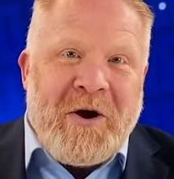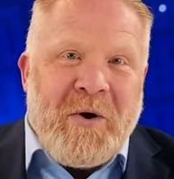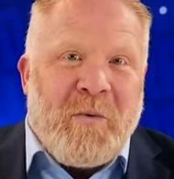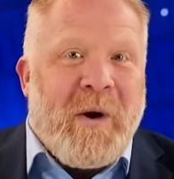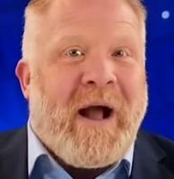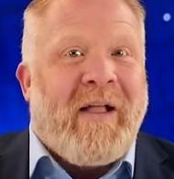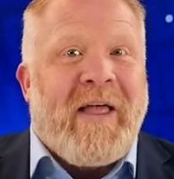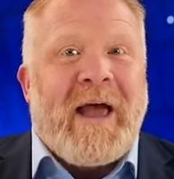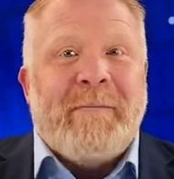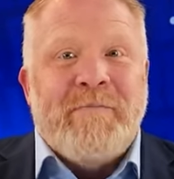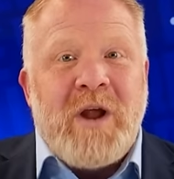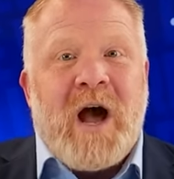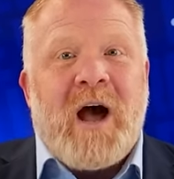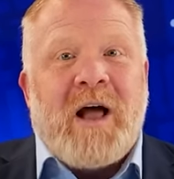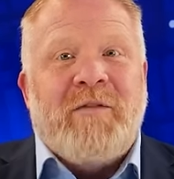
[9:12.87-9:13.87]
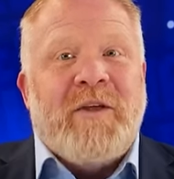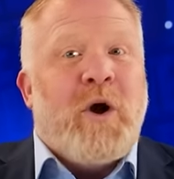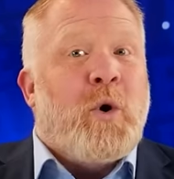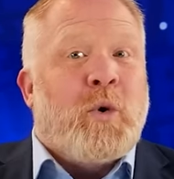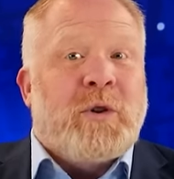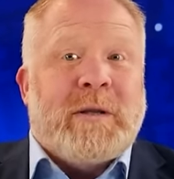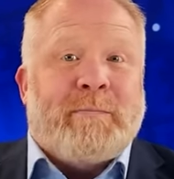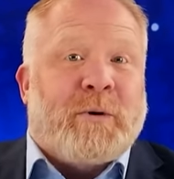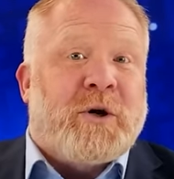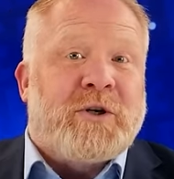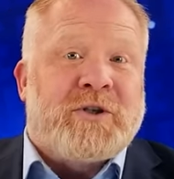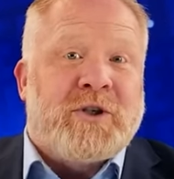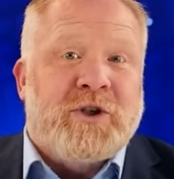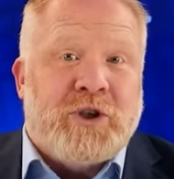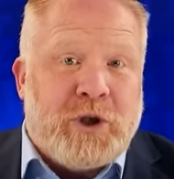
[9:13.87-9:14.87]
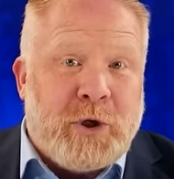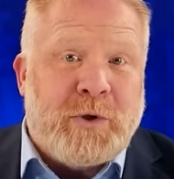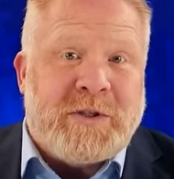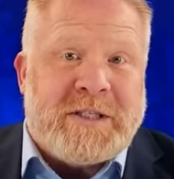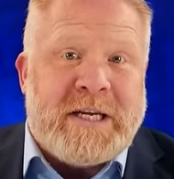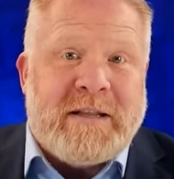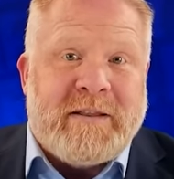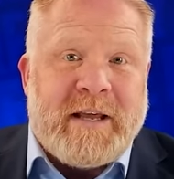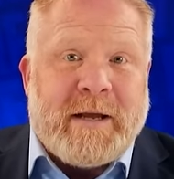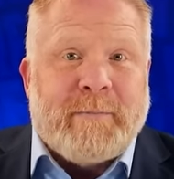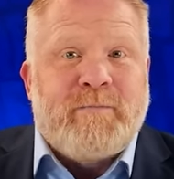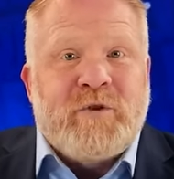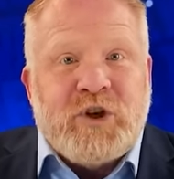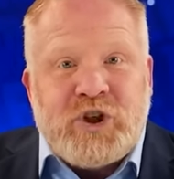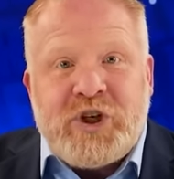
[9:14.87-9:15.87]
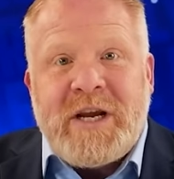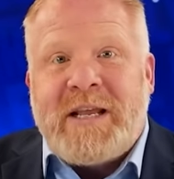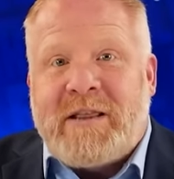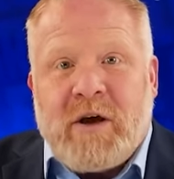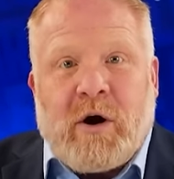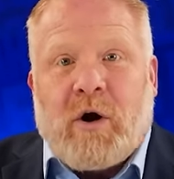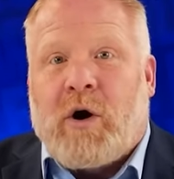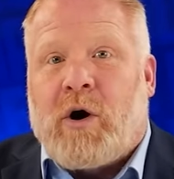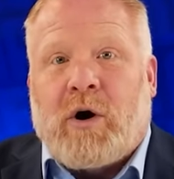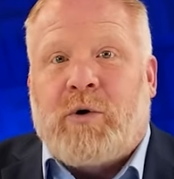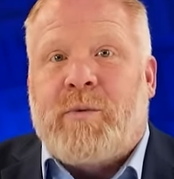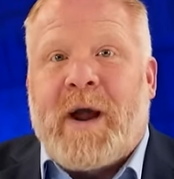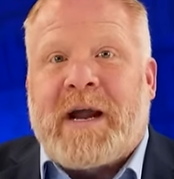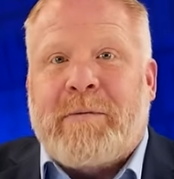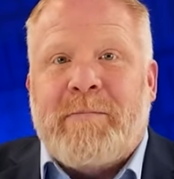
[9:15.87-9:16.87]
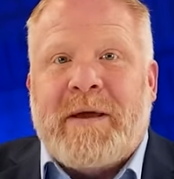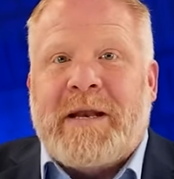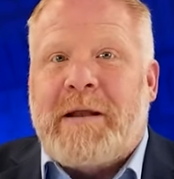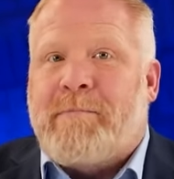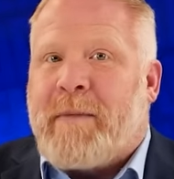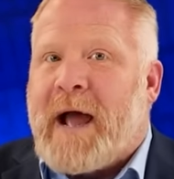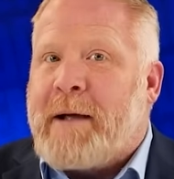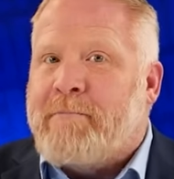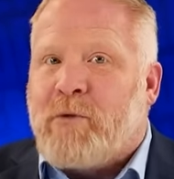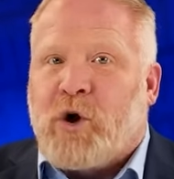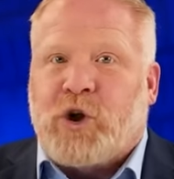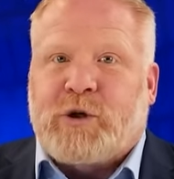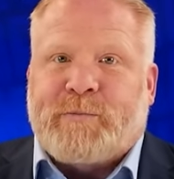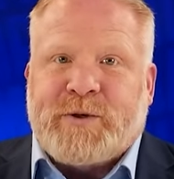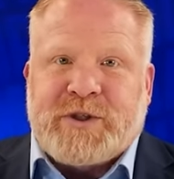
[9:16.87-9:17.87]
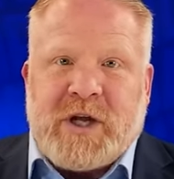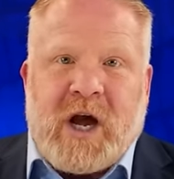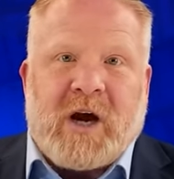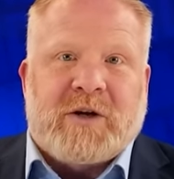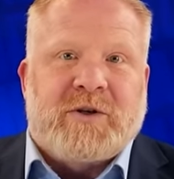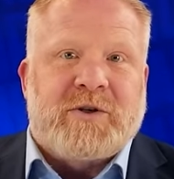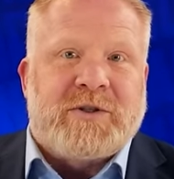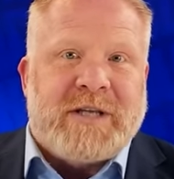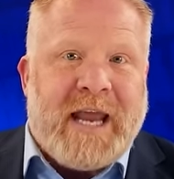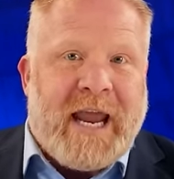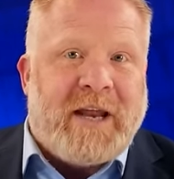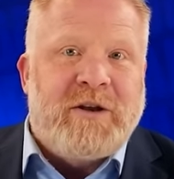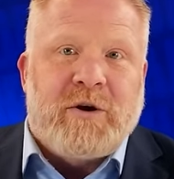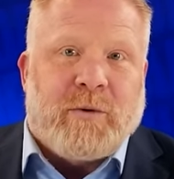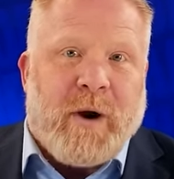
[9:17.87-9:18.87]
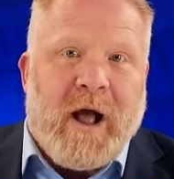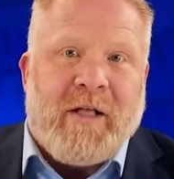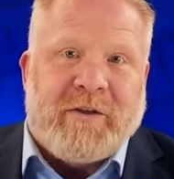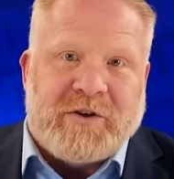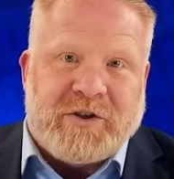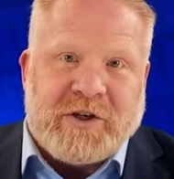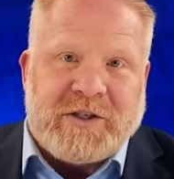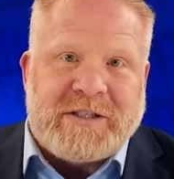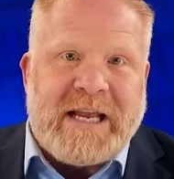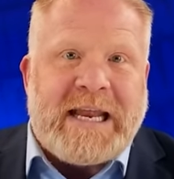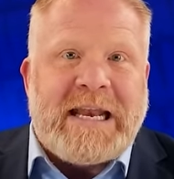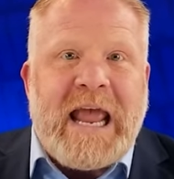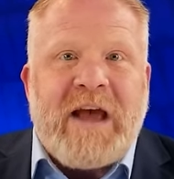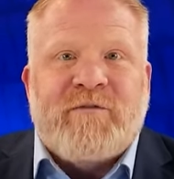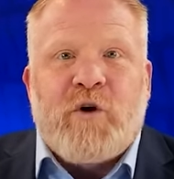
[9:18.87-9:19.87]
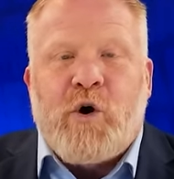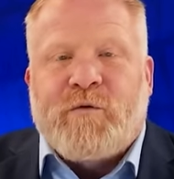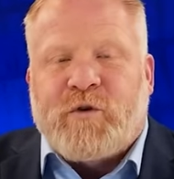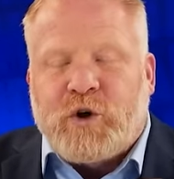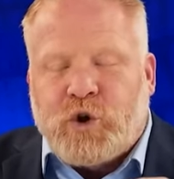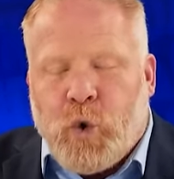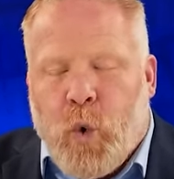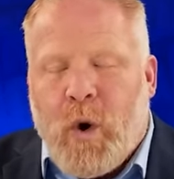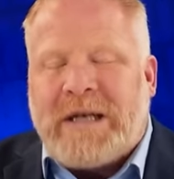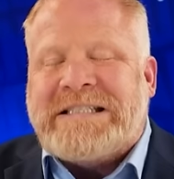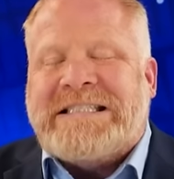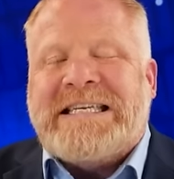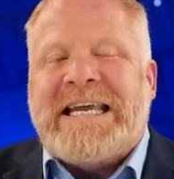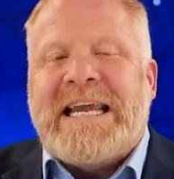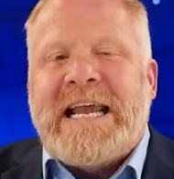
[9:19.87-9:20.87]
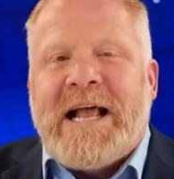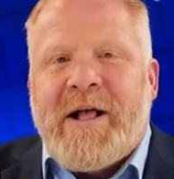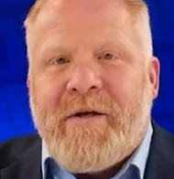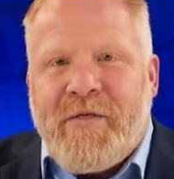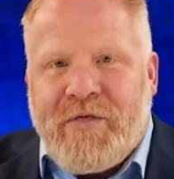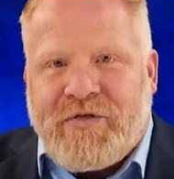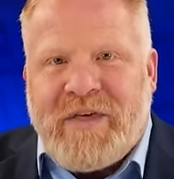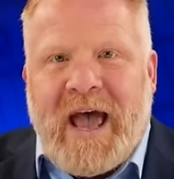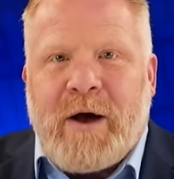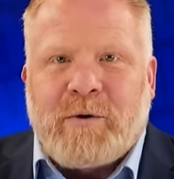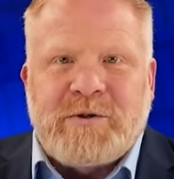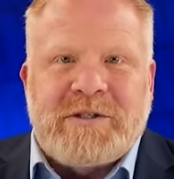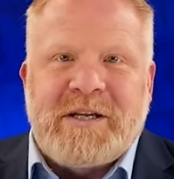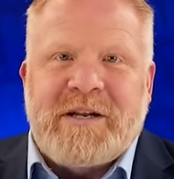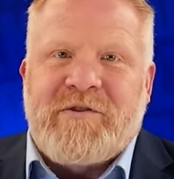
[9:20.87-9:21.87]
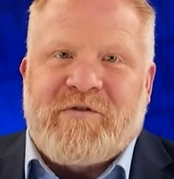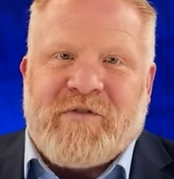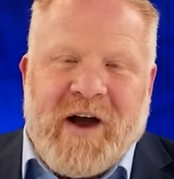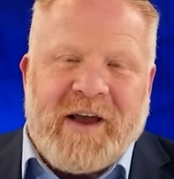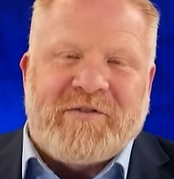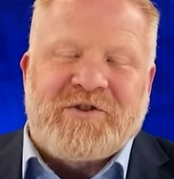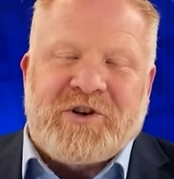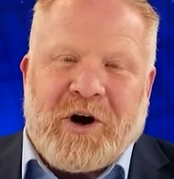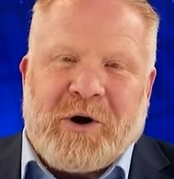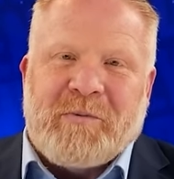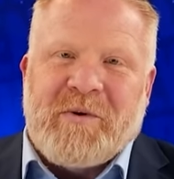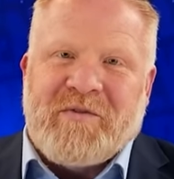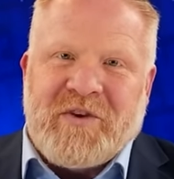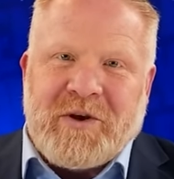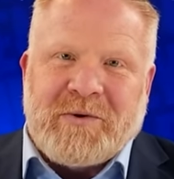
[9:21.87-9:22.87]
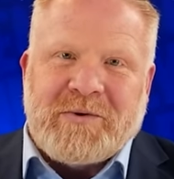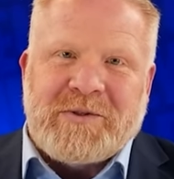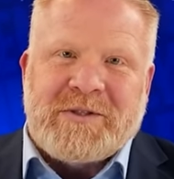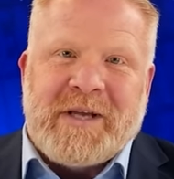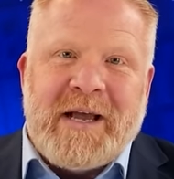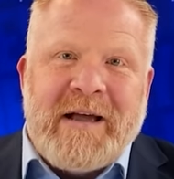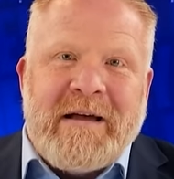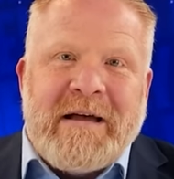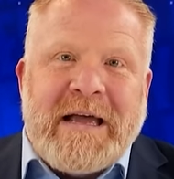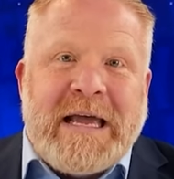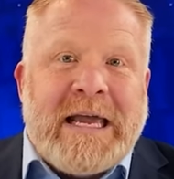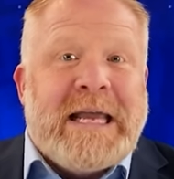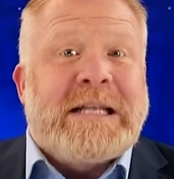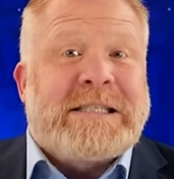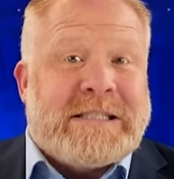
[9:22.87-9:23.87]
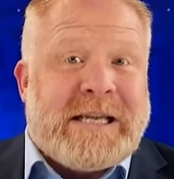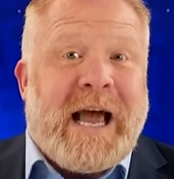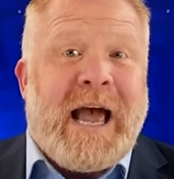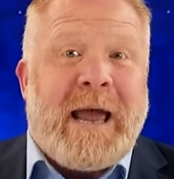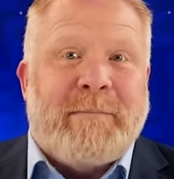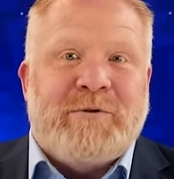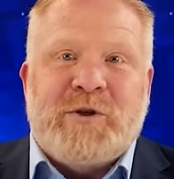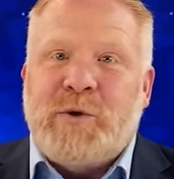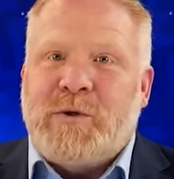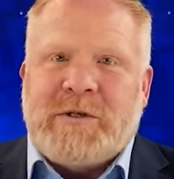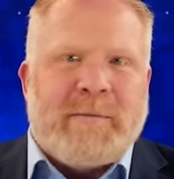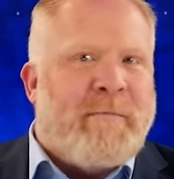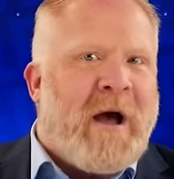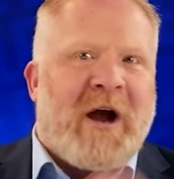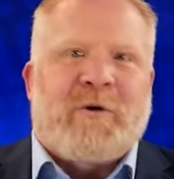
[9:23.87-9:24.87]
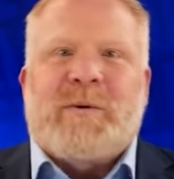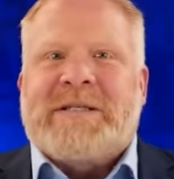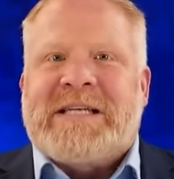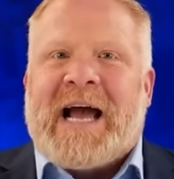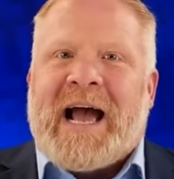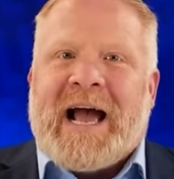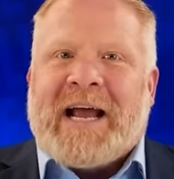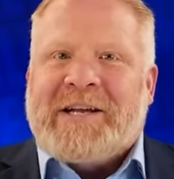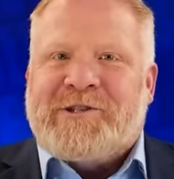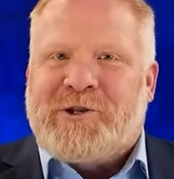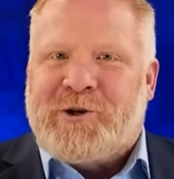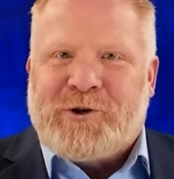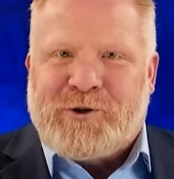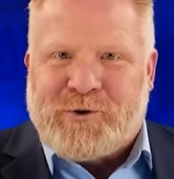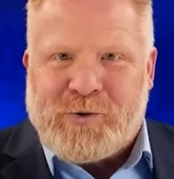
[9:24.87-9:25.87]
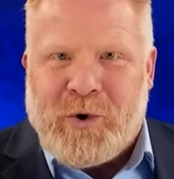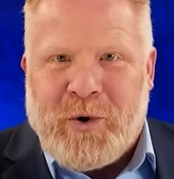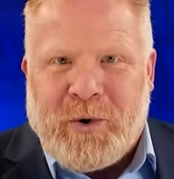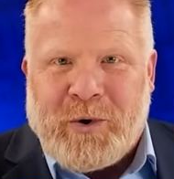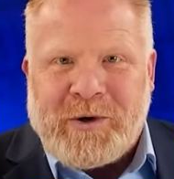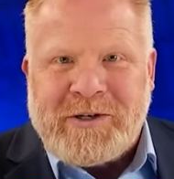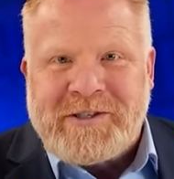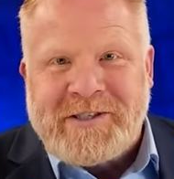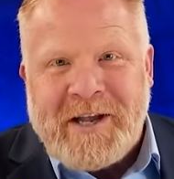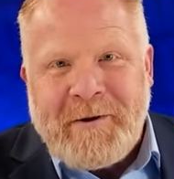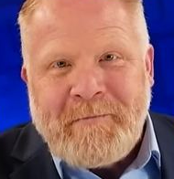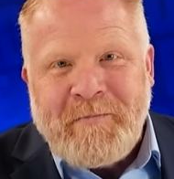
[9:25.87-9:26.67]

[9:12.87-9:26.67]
While I'm not the only person choosing them, Sheath are recommended by multiple doctors and urologists and have over 20,000 five-star reviews. It's time to democratize your drawers.